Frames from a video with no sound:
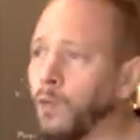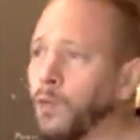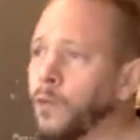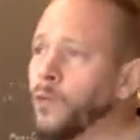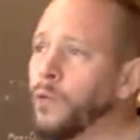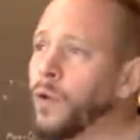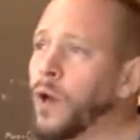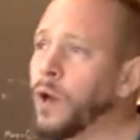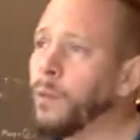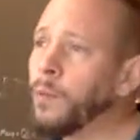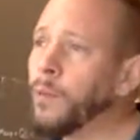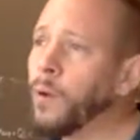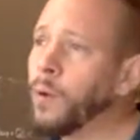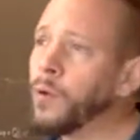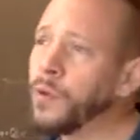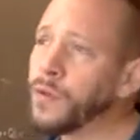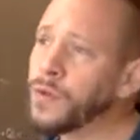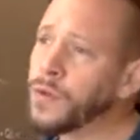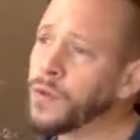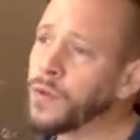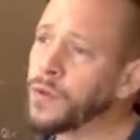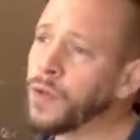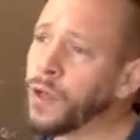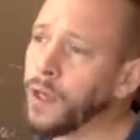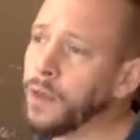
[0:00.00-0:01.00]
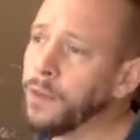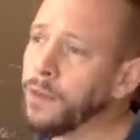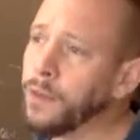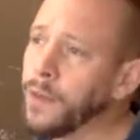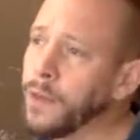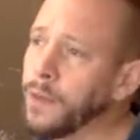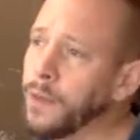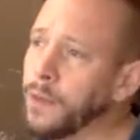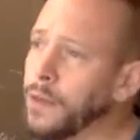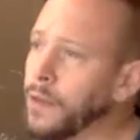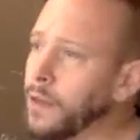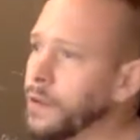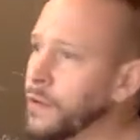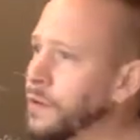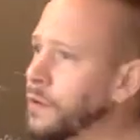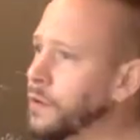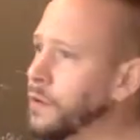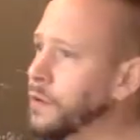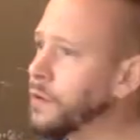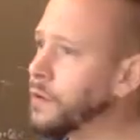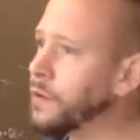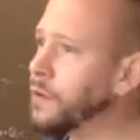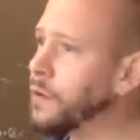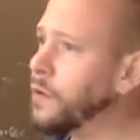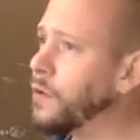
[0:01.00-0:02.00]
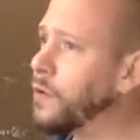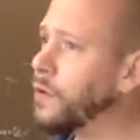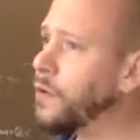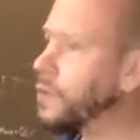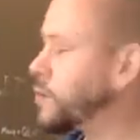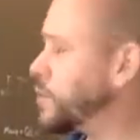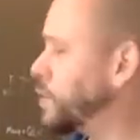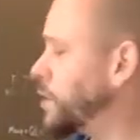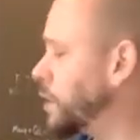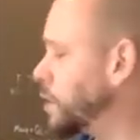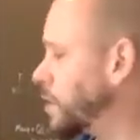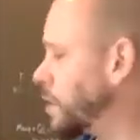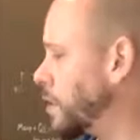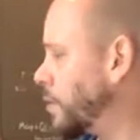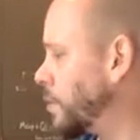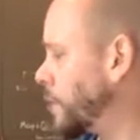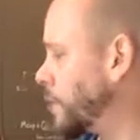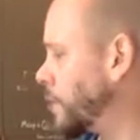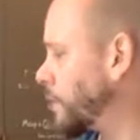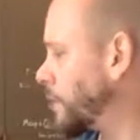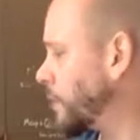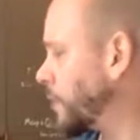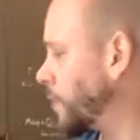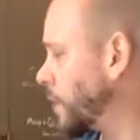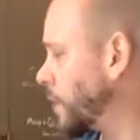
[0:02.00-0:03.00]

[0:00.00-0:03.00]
Rambo, it's okay, baby. Oh, sweetie, come here.